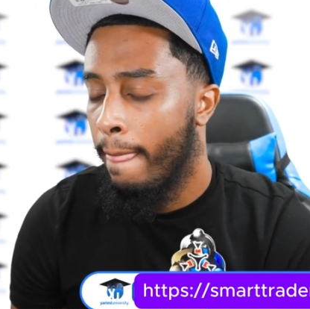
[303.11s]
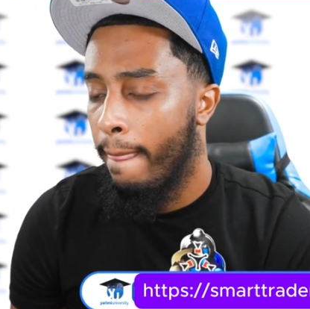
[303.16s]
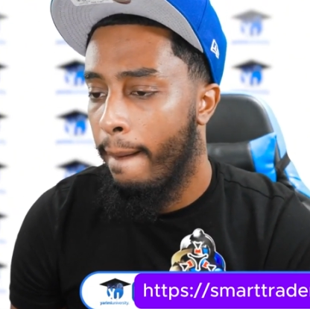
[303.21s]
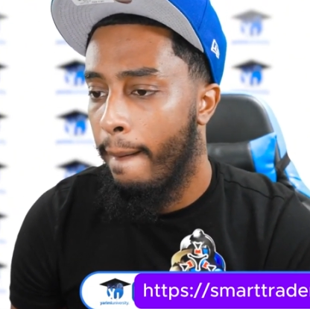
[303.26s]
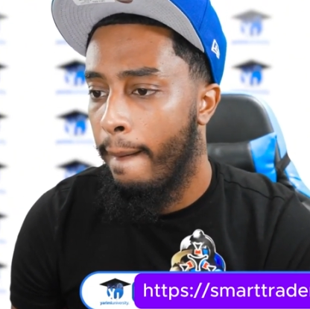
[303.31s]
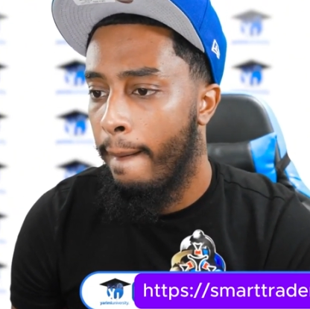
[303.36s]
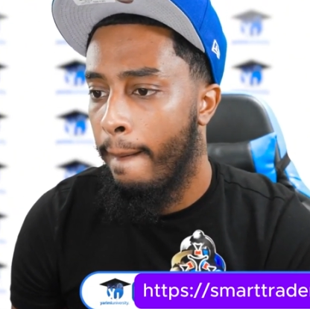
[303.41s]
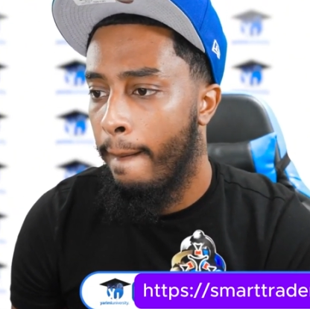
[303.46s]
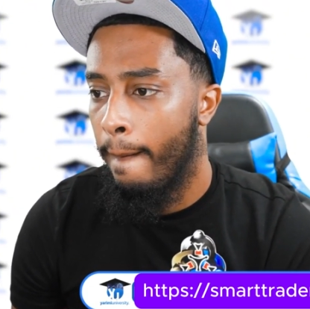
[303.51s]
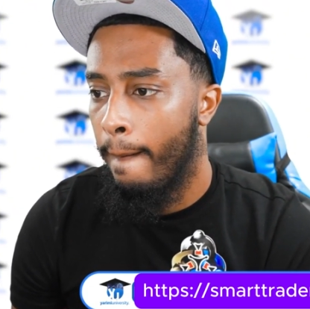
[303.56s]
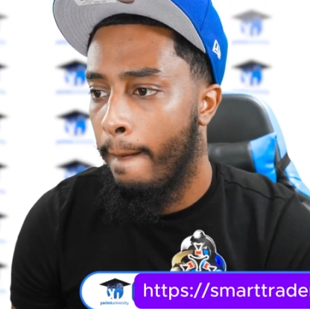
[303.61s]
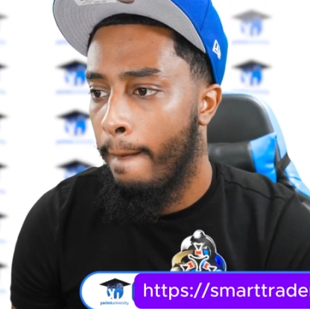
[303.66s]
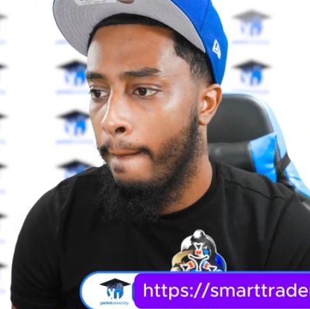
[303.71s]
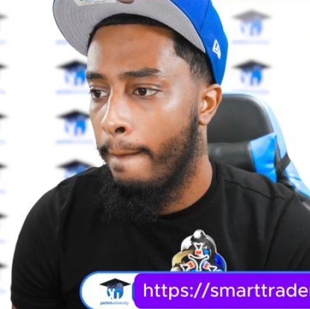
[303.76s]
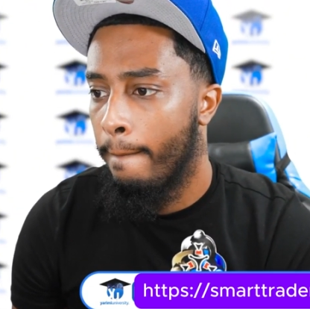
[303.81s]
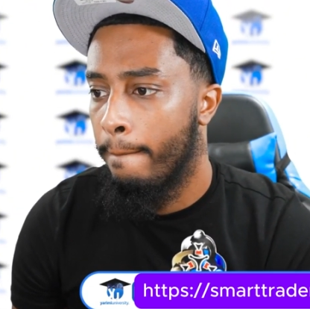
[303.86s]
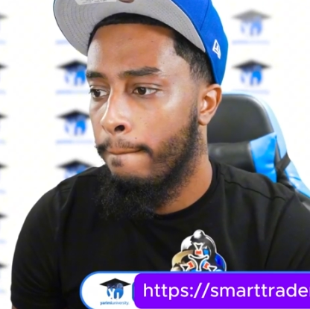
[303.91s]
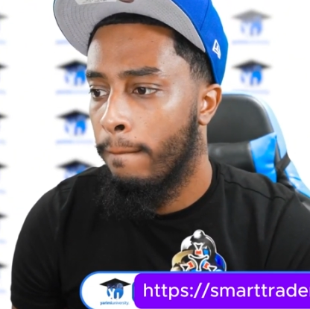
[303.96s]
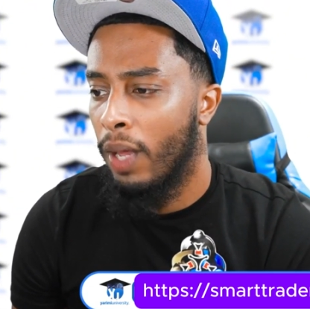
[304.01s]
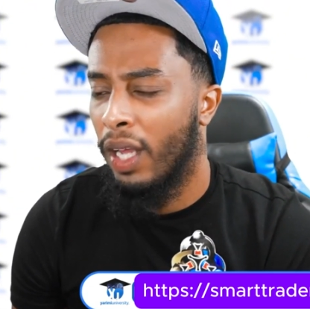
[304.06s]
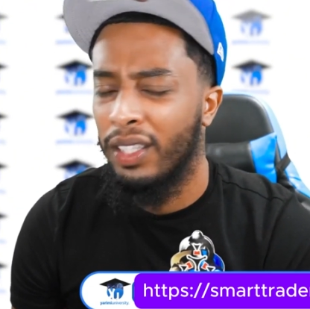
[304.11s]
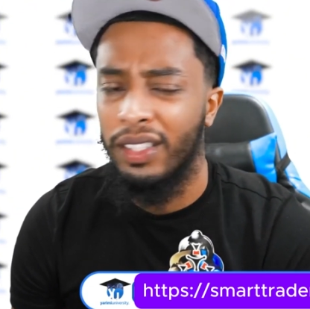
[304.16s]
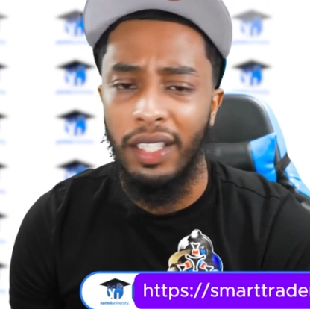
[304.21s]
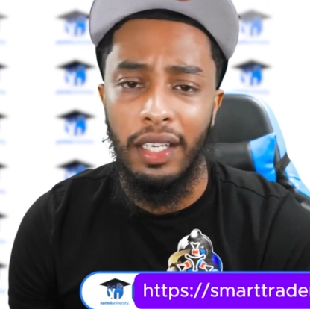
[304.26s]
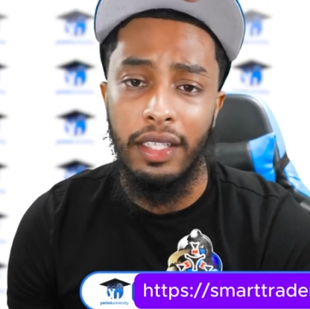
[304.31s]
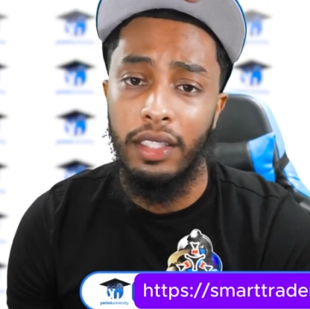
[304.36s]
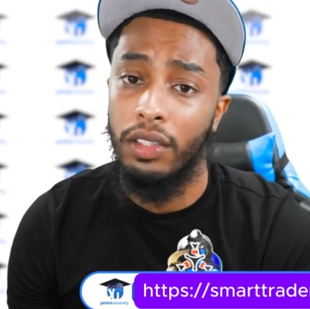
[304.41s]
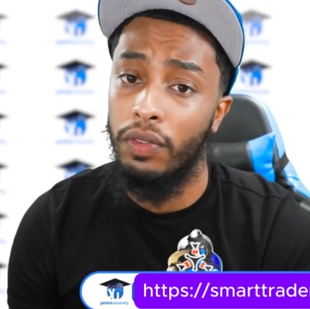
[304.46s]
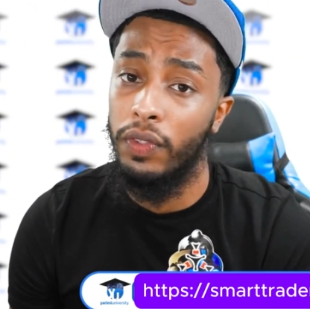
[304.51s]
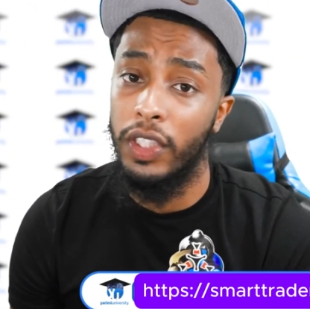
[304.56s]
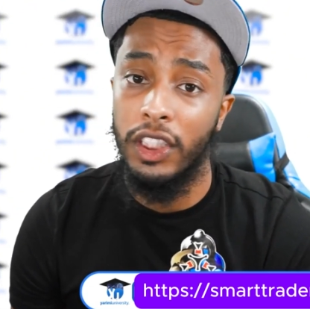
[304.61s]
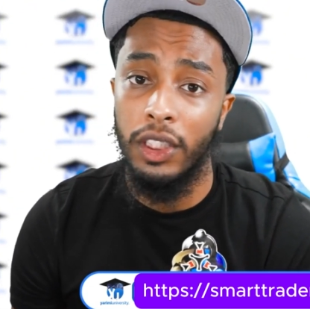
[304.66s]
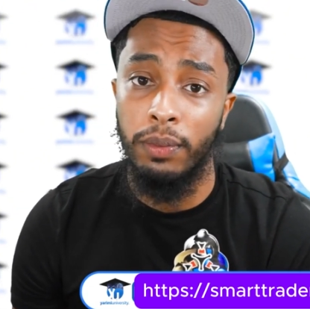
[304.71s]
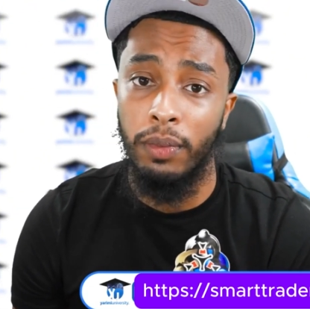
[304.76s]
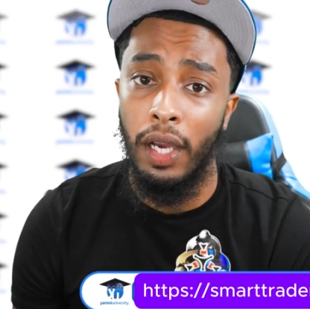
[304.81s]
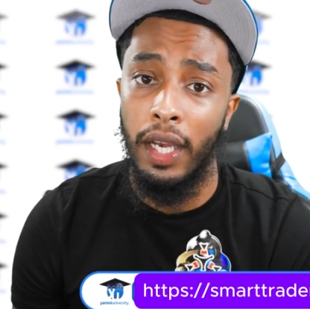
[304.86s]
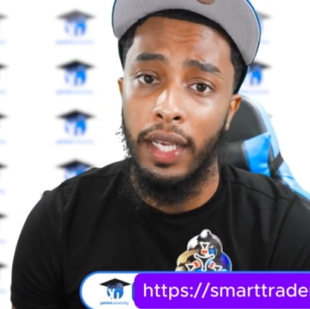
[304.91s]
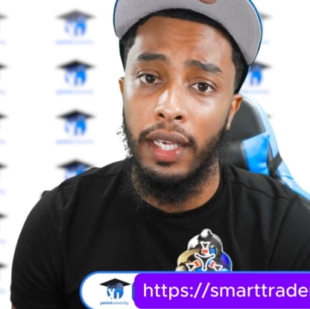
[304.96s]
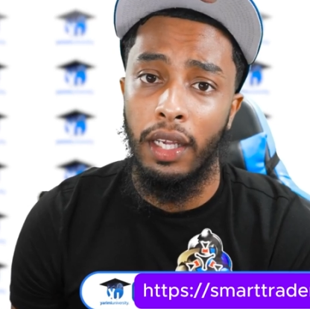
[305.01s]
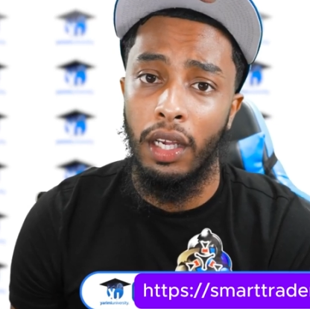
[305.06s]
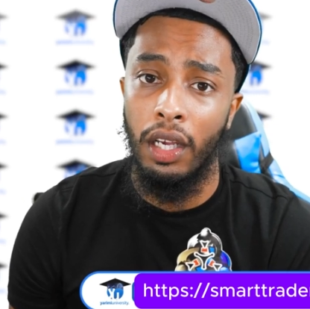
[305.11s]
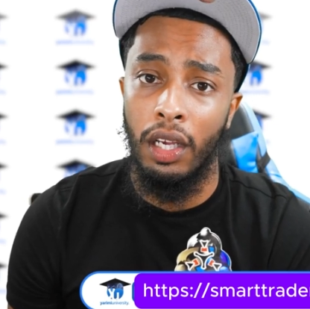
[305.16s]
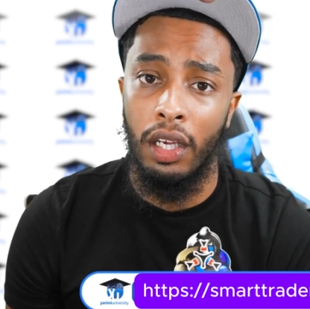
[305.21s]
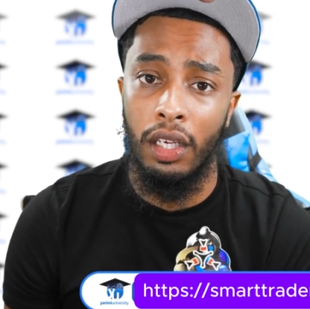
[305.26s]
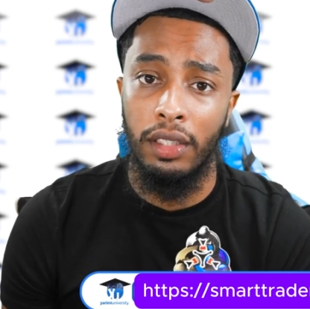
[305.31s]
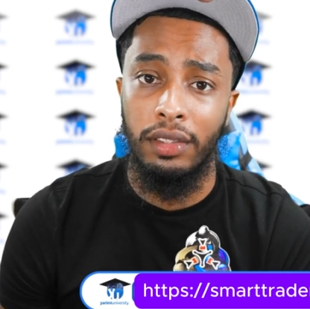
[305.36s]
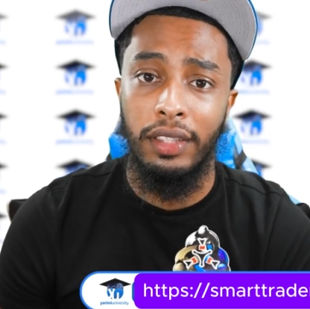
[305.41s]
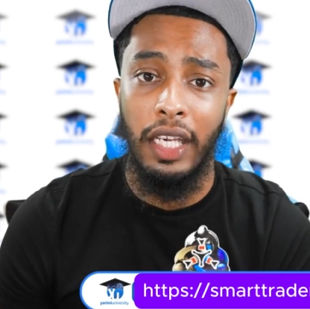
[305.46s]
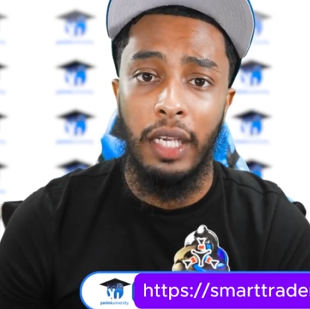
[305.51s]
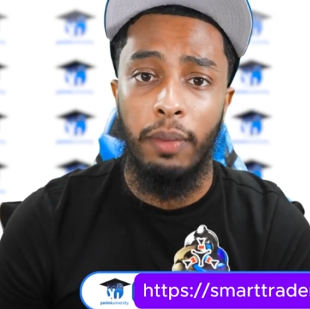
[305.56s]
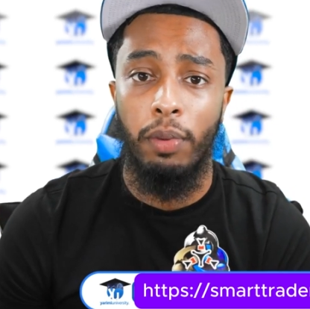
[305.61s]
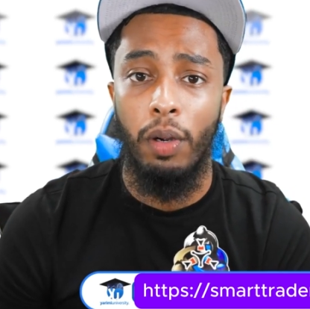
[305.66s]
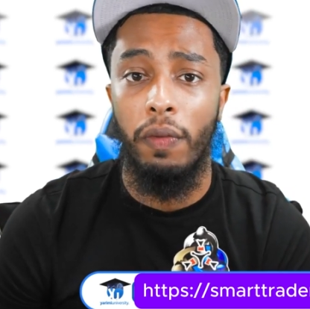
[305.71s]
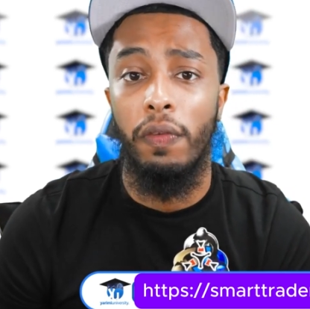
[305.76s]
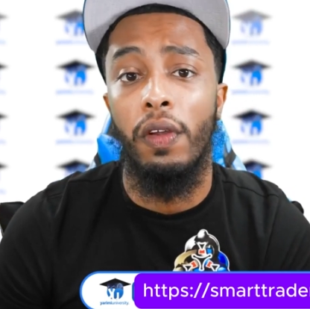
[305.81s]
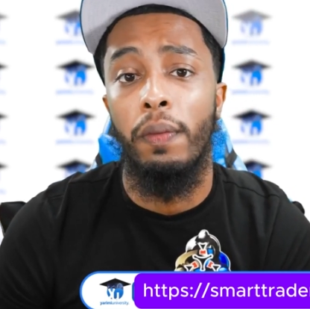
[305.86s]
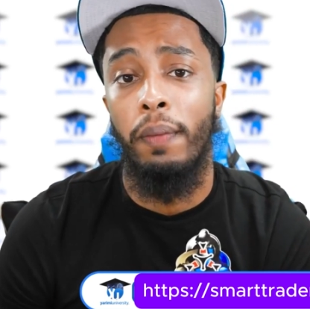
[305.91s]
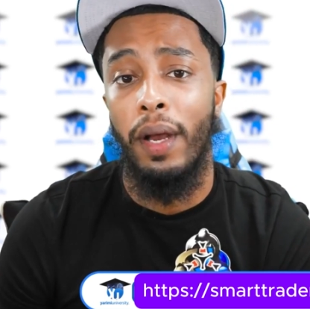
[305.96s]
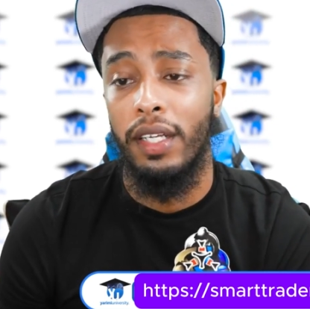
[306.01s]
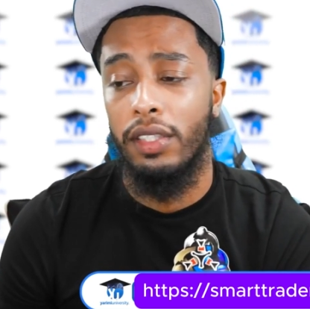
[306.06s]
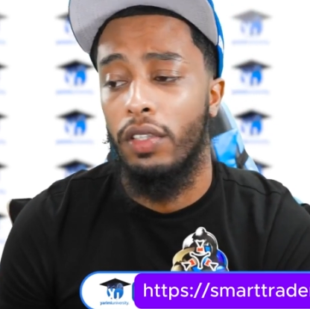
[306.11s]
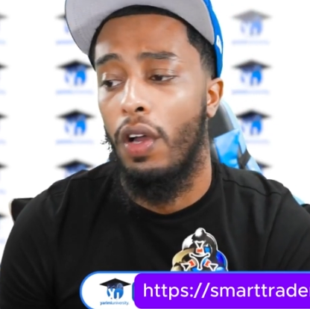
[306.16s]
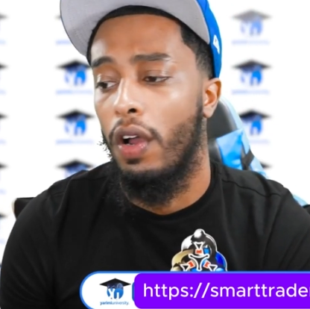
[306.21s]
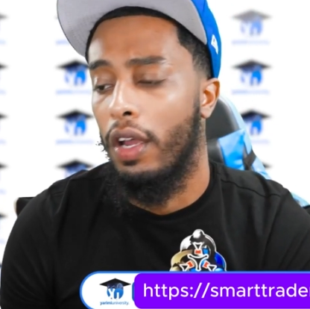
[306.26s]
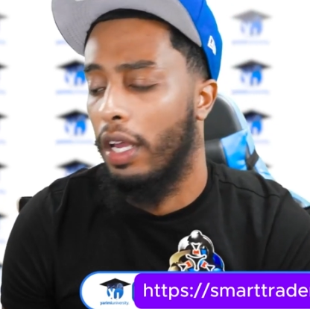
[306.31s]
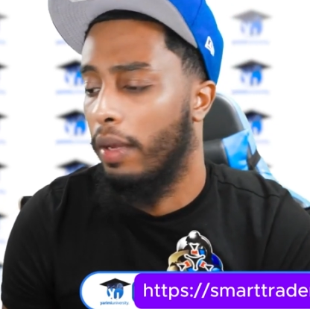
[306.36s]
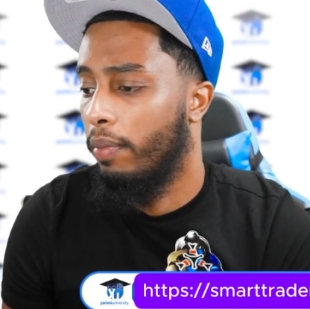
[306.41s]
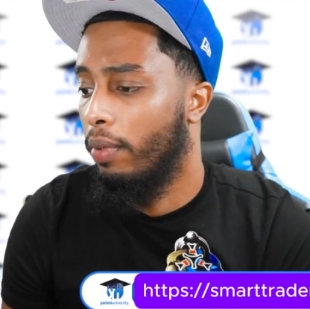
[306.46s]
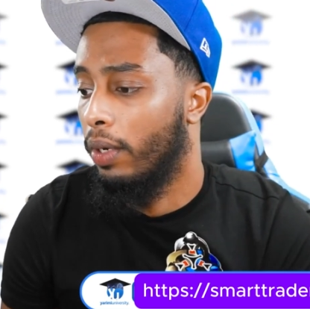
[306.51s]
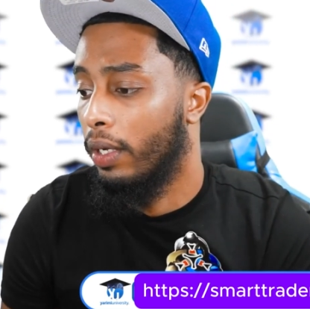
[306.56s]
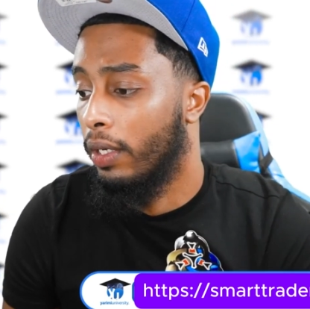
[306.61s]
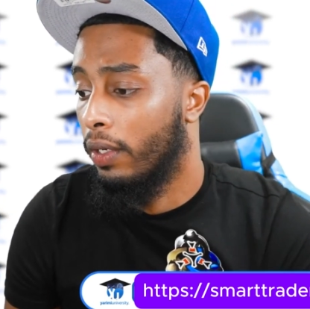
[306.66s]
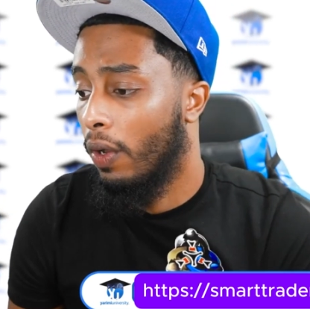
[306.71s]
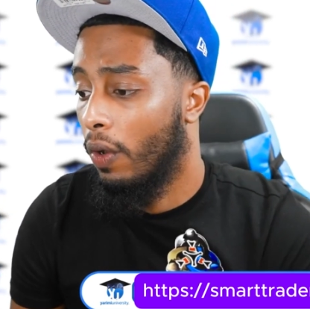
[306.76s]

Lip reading: until it's reached my take profit, my target point.